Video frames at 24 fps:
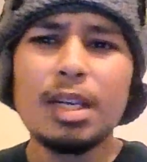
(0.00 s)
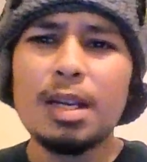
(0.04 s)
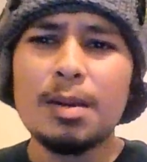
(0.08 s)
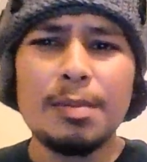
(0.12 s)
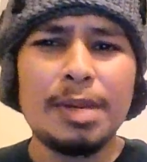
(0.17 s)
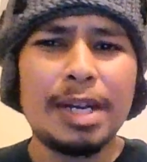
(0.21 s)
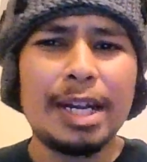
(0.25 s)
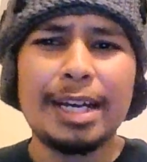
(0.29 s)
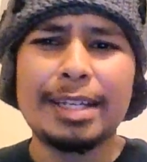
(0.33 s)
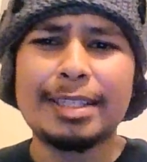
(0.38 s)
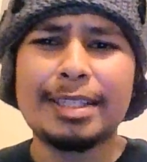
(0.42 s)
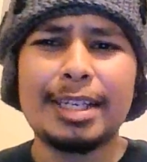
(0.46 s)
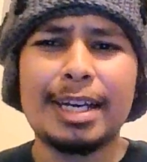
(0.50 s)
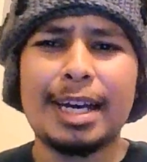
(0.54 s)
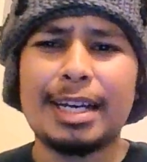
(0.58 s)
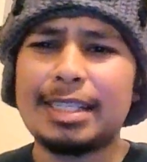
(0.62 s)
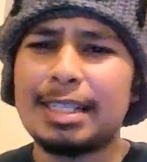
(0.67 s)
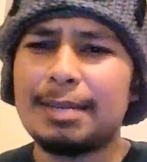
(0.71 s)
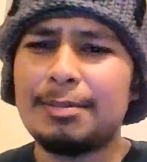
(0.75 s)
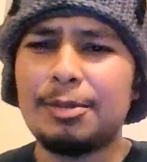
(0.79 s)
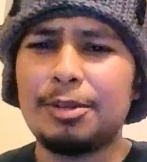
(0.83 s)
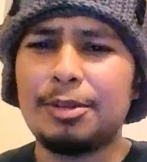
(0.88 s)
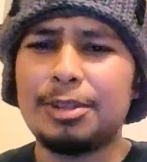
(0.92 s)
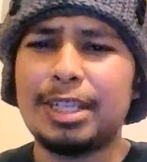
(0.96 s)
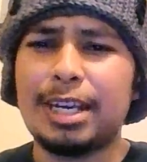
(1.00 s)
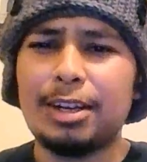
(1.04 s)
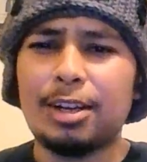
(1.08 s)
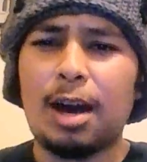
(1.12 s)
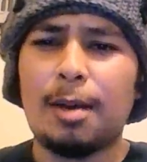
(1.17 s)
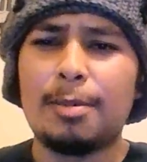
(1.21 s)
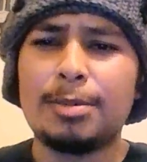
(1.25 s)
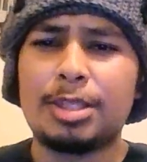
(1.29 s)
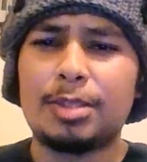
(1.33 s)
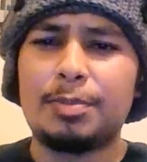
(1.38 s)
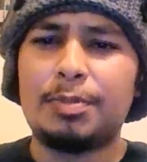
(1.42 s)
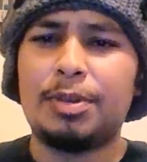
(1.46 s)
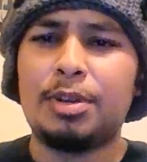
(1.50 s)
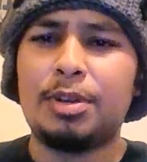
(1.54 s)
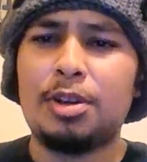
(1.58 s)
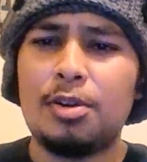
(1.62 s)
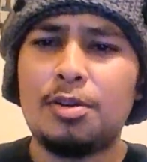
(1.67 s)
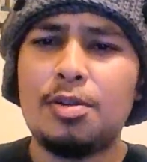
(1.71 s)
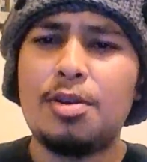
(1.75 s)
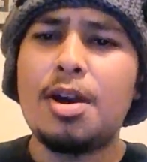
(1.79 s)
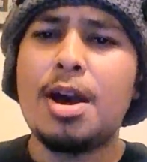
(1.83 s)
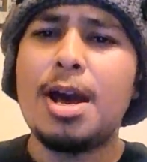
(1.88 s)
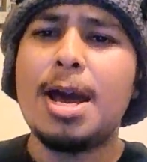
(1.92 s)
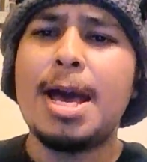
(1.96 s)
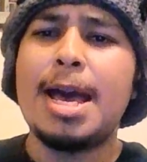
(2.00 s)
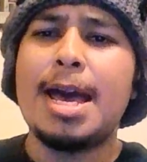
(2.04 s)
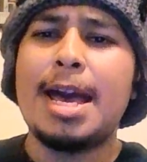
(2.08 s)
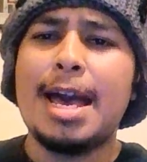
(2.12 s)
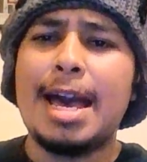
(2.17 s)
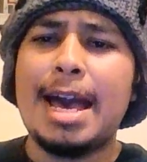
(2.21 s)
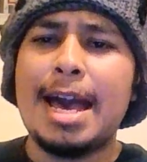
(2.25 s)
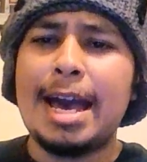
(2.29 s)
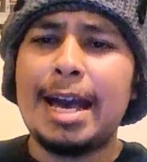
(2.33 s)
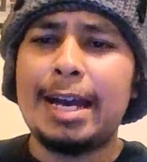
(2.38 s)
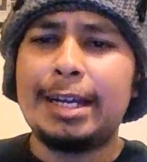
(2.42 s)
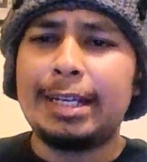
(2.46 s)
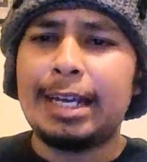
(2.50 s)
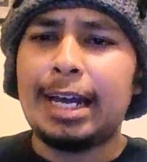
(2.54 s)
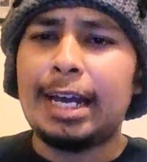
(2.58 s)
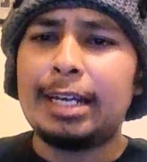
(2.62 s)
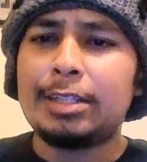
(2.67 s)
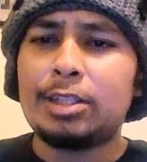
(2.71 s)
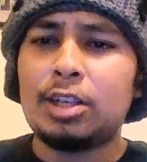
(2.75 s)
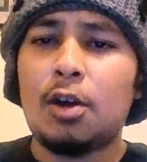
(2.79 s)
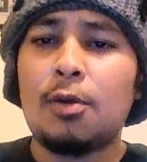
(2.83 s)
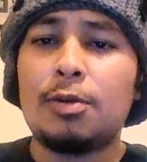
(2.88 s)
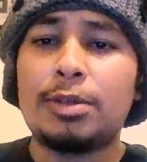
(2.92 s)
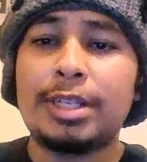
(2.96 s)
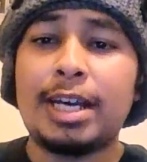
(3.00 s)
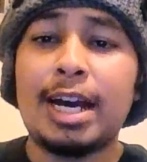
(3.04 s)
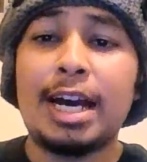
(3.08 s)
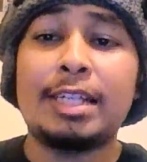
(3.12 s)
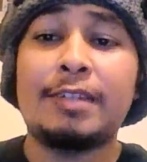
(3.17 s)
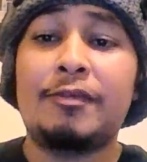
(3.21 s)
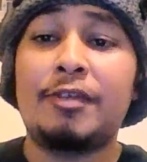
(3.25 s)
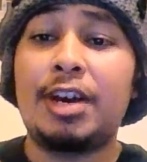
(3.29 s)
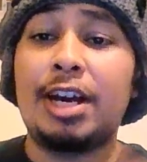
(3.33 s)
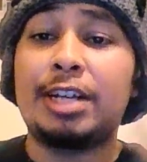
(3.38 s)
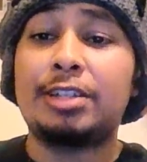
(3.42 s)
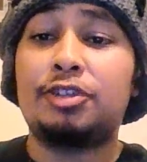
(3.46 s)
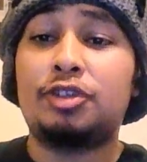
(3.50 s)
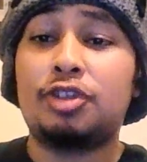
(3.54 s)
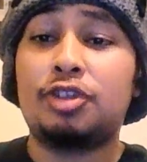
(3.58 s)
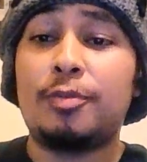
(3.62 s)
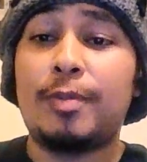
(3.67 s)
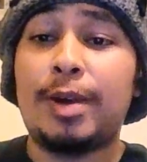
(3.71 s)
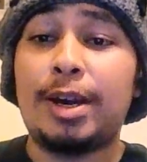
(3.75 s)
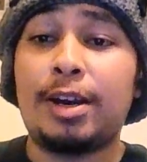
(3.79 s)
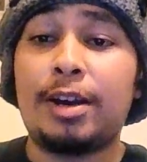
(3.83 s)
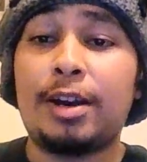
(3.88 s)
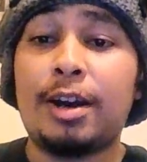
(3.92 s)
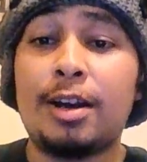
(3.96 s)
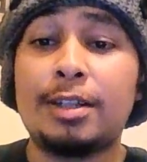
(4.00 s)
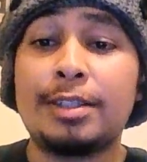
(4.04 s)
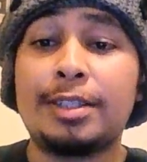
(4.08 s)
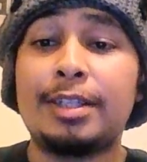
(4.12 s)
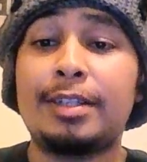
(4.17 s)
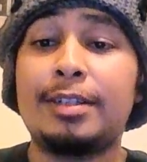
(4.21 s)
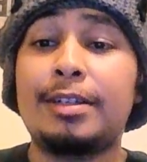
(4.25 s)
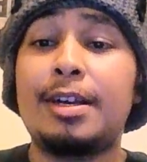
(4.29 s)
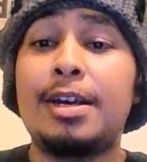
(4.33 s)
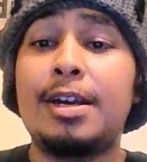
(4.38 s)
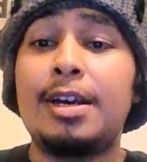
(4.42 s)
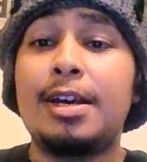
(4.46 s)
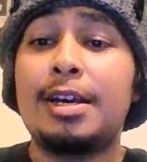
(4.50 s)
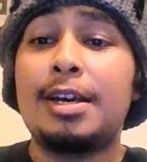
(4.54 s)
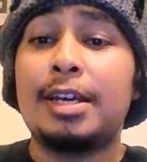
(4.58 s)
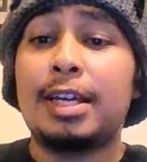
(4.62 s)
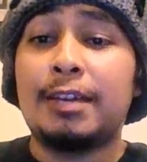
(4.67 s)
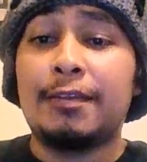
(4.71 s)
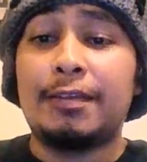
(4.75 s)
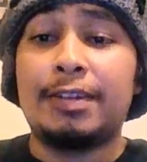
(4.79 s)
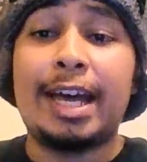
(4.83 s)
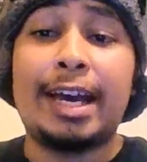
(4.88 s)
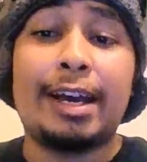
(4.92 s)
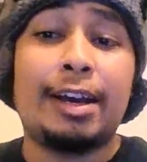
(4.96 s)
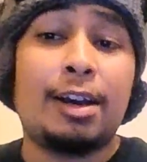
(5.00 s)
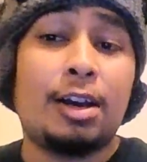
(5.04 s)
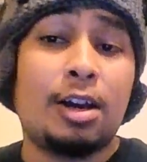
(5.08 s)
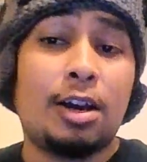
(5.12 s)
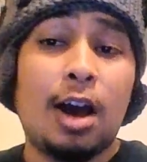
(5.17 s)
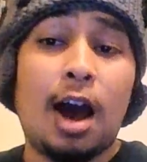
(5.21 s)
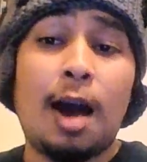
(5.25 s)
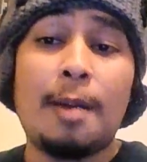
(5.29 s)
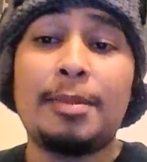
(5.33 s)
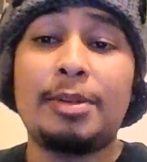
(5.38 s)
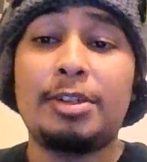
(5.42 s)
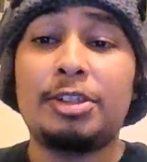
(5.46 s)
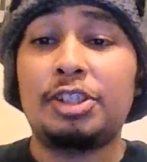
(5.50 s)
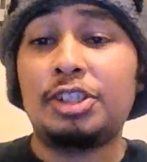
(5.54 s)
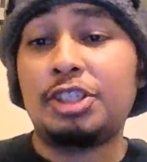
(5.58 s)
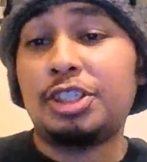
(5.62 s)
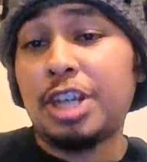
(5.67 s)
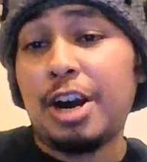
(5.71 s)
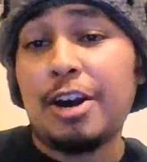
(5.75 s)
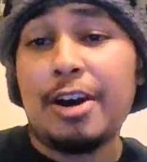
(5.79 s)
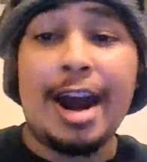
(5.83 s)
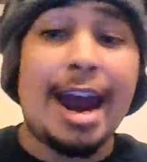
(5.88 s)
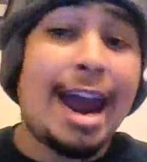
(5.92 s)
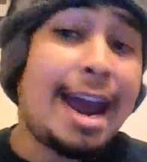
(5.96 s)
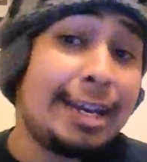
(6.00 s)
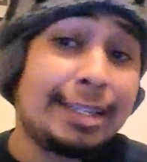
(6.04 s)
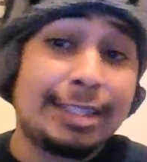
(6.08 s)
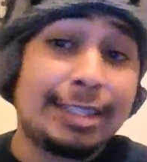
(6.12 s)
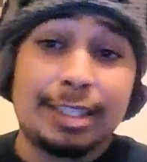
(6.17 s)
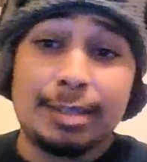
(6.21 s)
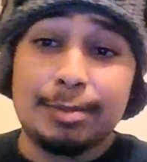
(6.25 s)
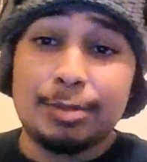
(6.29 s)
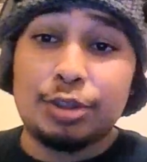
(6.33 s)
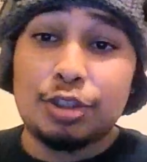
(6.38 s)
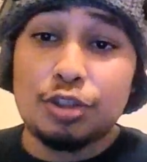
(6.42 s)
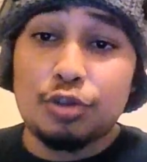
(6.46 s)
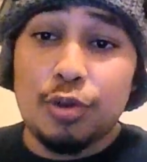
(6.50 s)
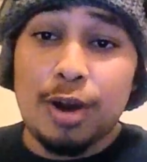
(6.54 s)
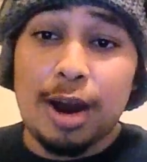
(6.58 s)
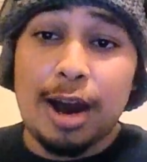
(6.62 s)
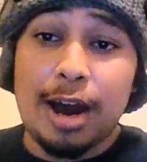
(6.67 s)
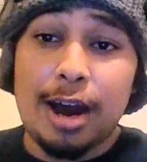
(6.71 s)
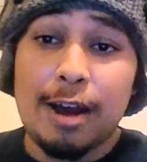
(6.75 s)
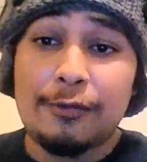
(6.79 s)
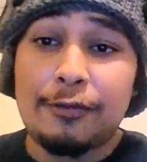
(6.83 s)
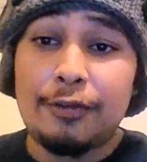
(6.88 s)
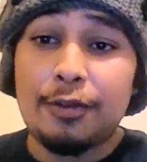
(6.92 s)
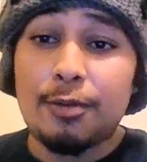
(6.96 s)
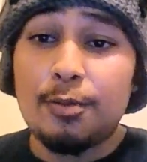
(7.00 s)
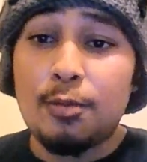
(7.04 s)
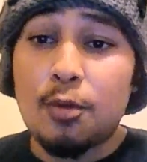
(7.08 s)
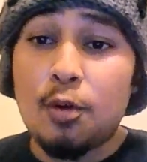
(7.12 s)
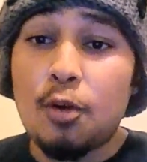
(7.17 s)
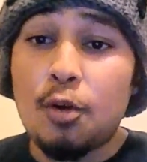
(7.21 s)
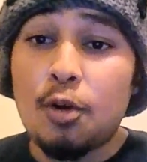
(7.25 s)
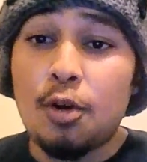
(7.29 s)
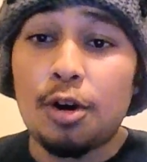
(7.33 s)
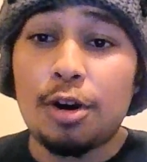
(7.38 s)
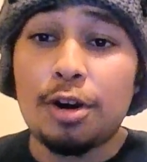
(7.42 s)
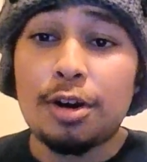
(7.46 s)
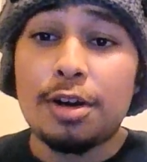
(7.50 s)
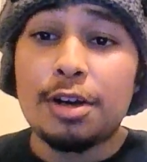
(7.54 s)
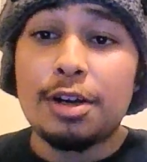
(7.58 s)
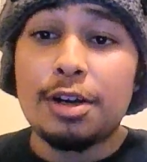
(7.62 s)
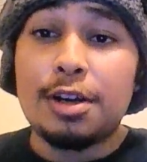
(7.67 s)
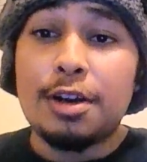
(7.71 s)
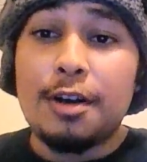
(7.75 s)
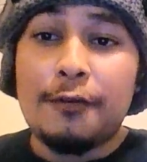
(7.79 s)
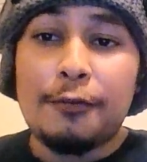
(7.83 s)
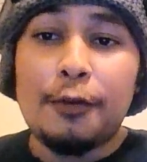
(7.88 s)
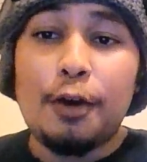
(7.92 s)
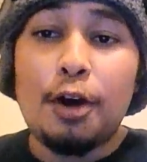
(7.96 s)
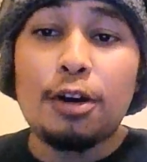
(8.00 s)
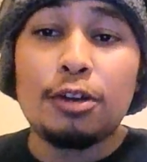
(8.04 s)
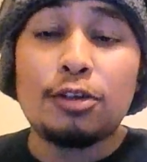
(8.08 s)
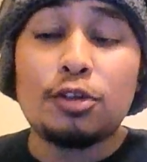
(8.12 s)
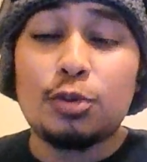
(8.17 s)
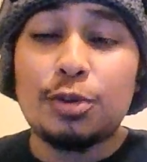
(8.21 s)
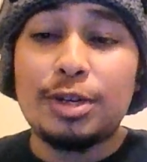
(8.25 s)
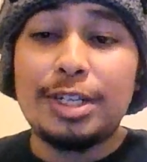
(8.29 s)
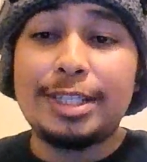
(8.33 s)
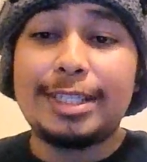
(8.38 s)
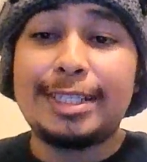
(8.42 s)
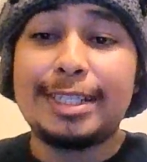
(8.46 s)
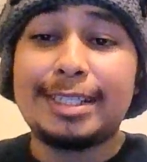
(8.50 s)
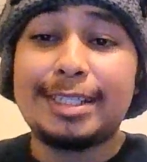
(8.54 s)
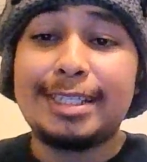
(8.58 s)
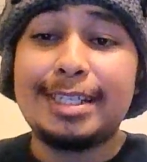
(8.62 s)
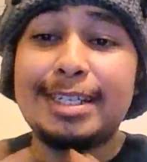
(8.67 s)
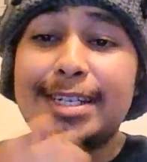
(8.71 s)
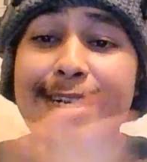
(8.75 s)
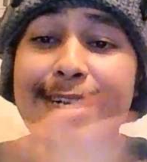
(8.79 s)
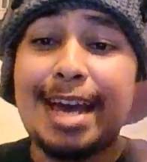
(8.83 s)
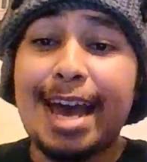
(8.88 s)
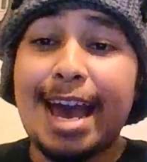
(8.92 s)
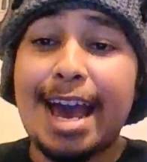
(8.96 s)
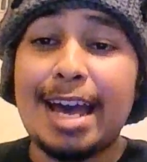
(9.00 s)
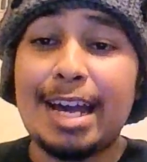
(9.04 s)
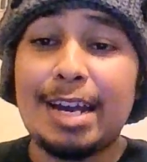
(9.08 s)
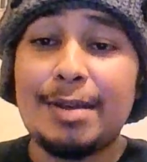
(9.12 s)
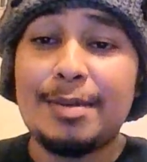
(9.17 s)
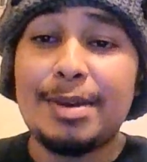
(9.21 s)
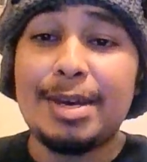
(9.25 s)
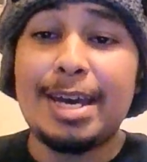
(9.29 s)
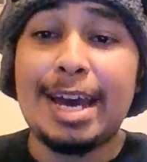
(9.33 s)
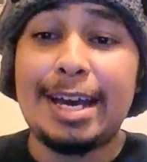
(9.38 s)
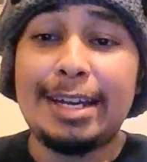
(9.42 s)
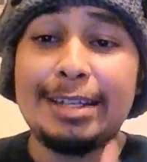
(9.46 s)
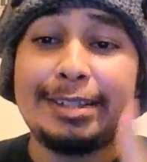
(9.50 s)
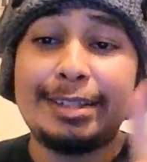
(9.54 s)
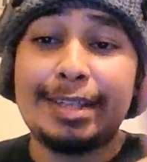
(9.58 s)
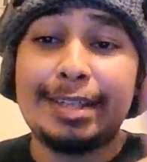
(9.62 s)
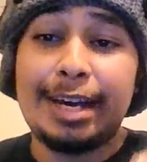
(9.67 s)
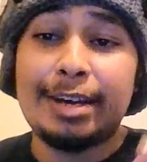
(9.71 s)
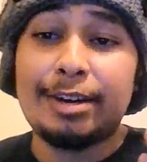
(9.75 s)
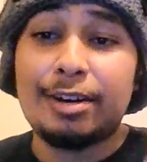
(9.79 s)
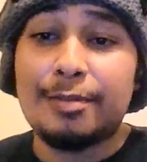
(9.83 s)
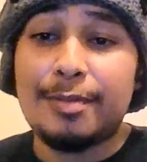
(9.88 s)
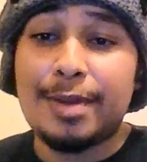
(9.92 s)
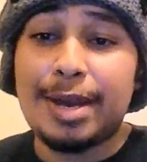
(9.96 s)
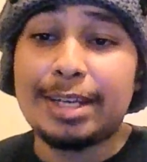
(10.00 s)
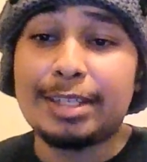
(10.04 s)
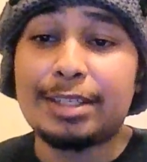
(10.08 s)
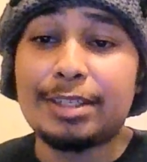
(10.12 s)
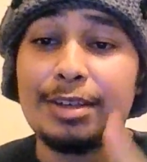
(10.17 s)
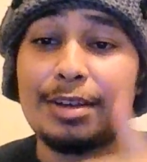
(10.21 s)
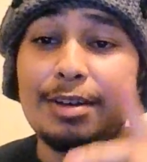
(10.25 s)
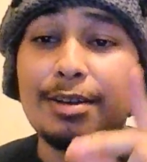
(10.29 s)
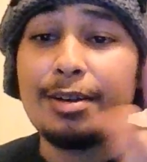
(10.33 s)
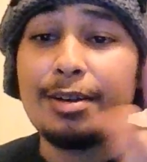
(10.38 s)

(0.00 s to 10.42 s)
But like I said, guys, let me know down in the comments below. And as always, guys, if you guys enjoy my content, give it a like, comment, share, and subscribe for more Fall 2016 anime and Tiger Mask